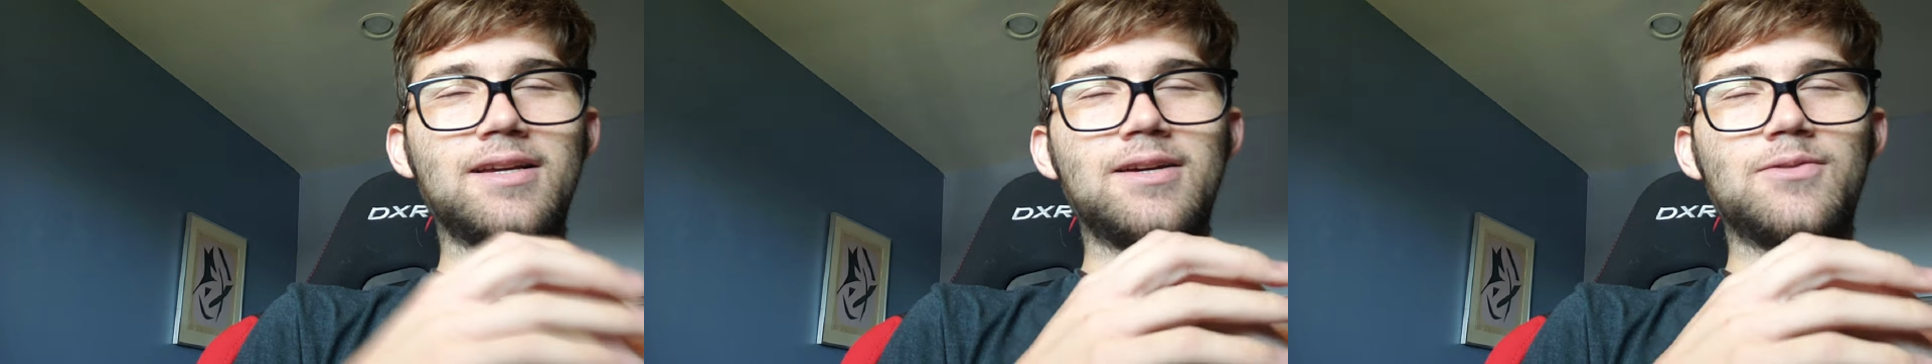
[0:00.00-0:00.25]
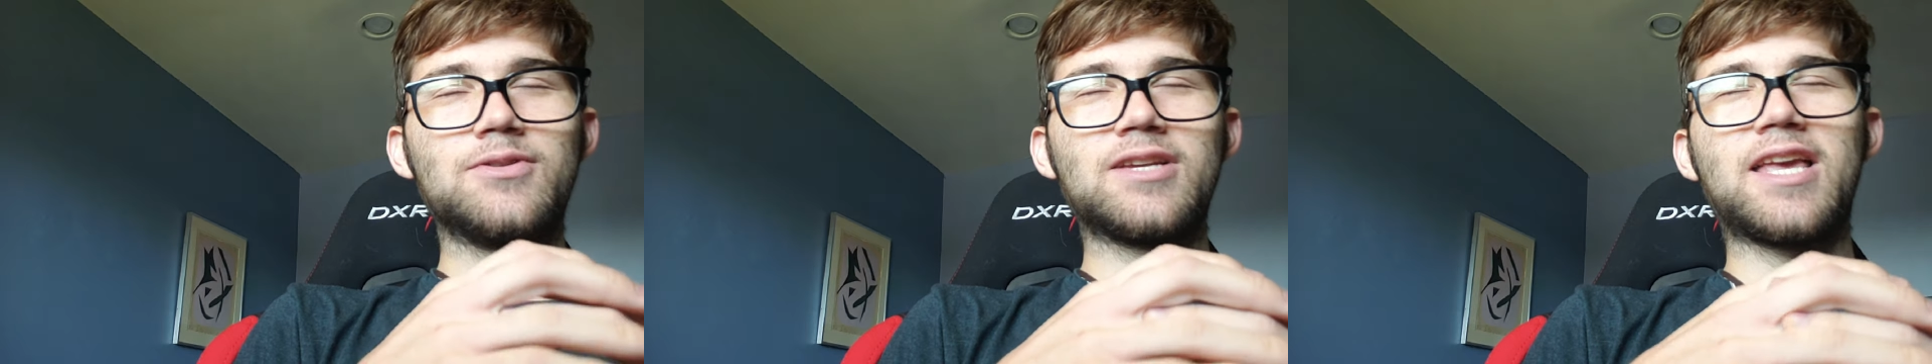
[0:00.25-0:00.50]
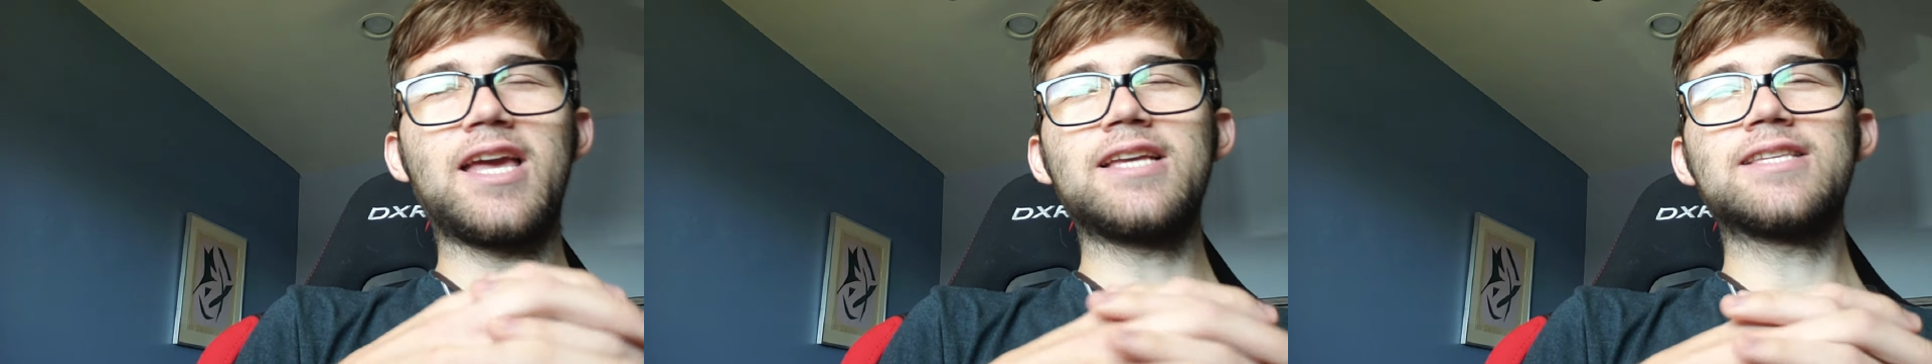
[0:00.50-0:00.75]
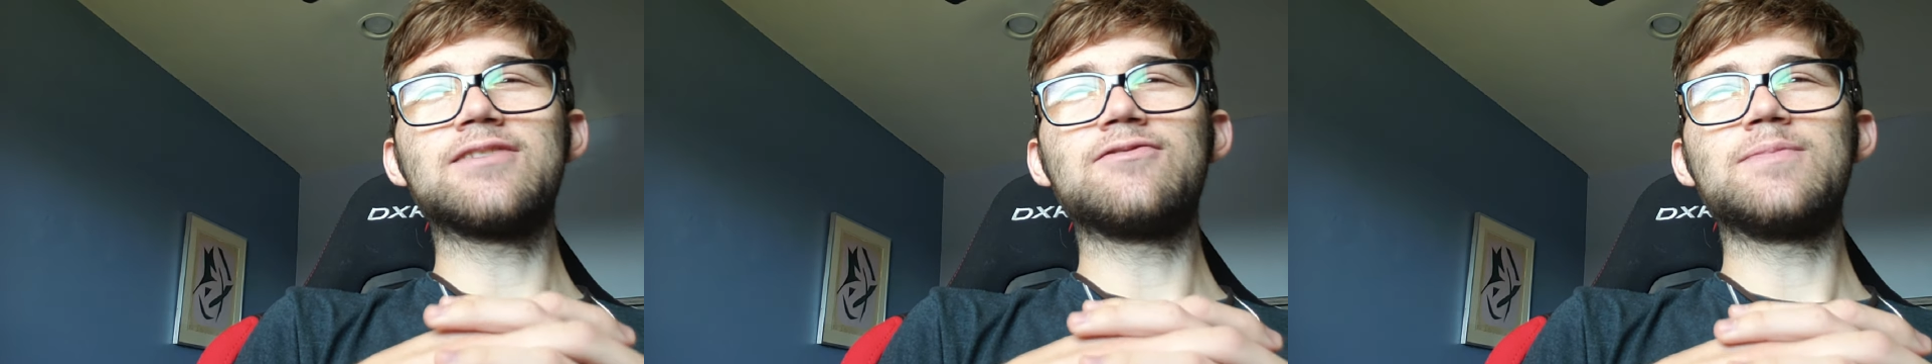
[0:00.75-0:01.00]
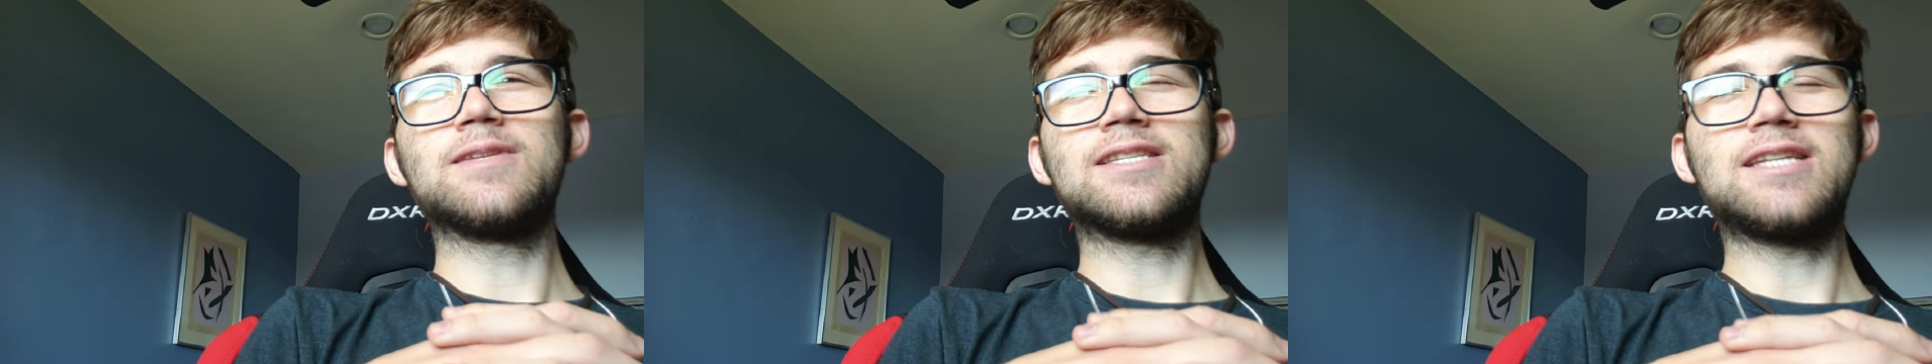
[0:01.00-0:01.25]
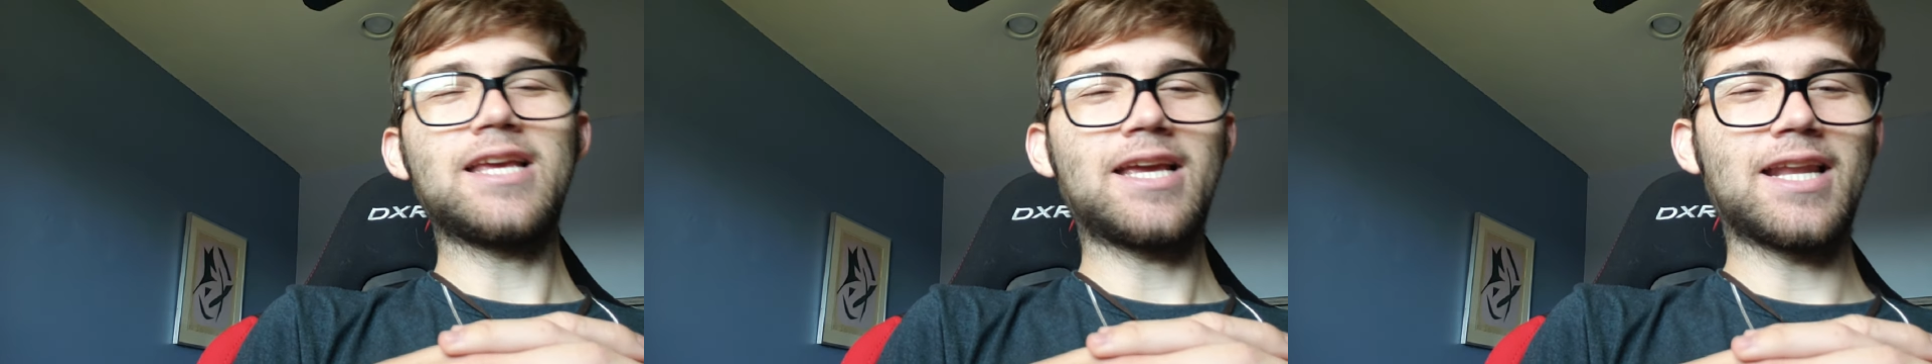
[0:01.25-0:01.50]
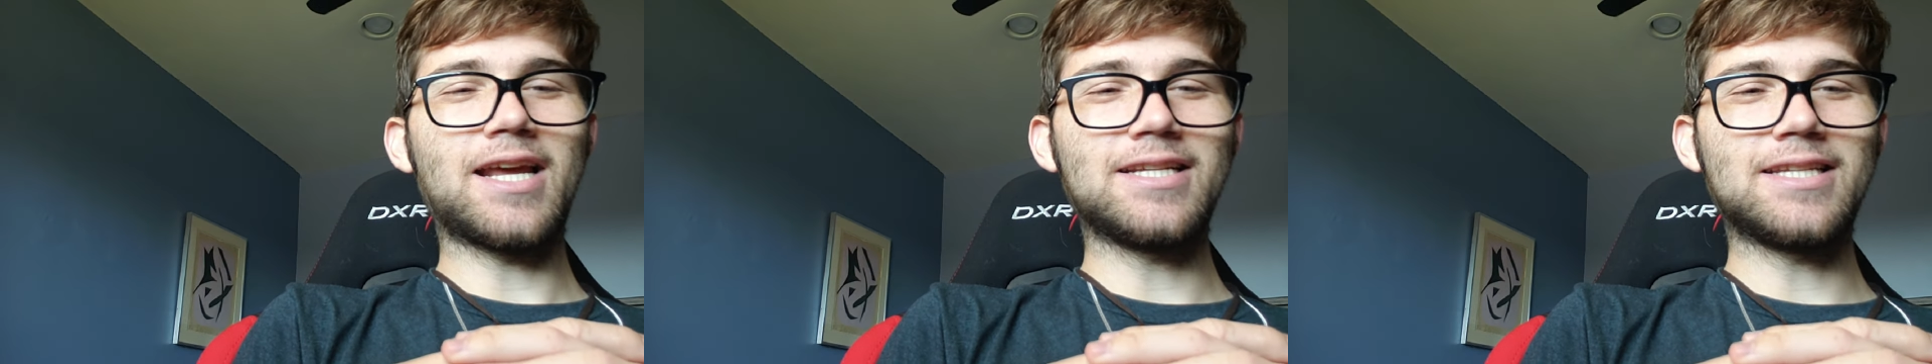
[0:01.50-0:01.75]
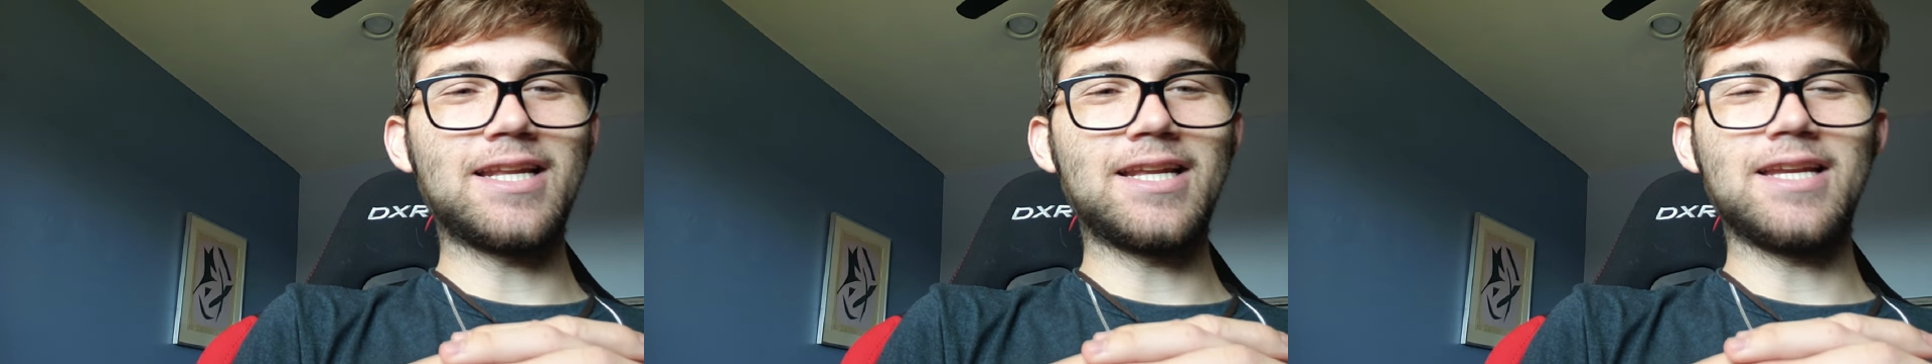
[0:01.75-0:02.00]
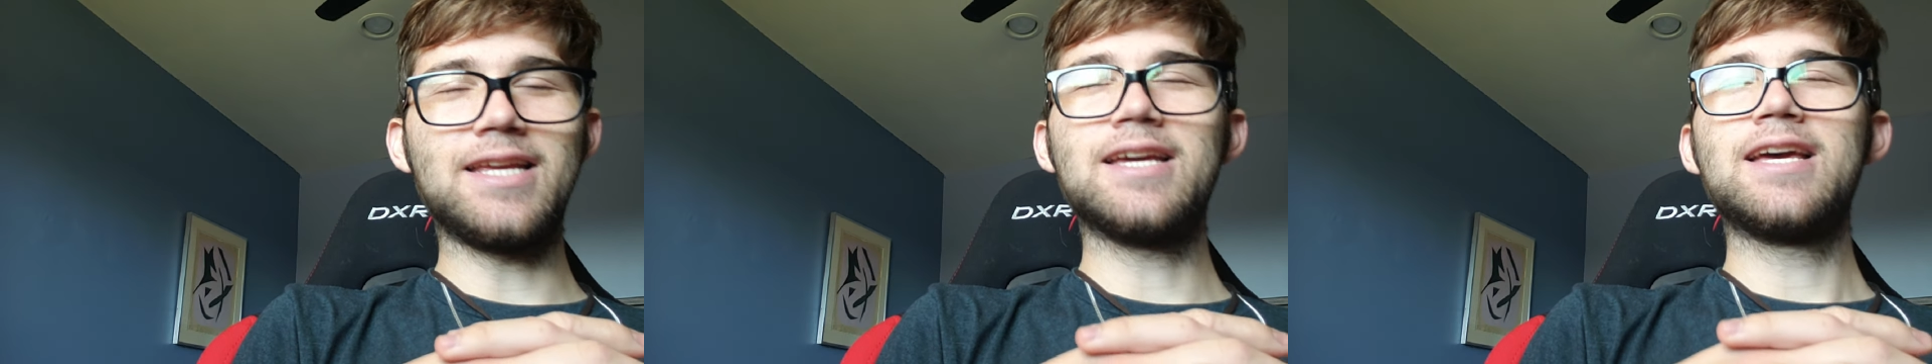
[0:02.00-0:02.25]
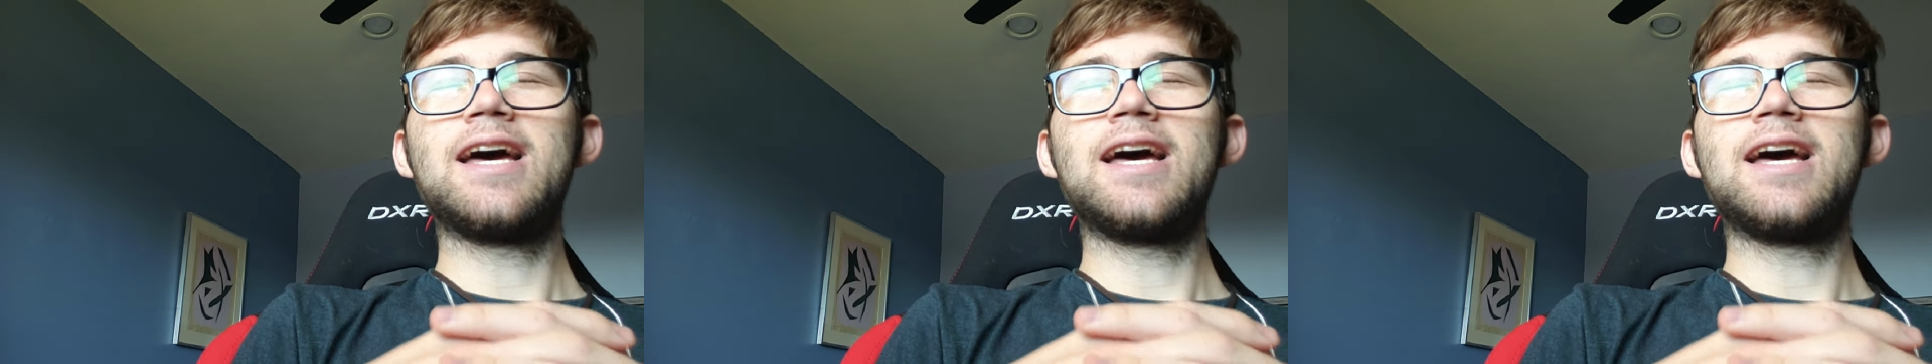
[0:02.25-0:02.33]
It was a case of mistaken identity.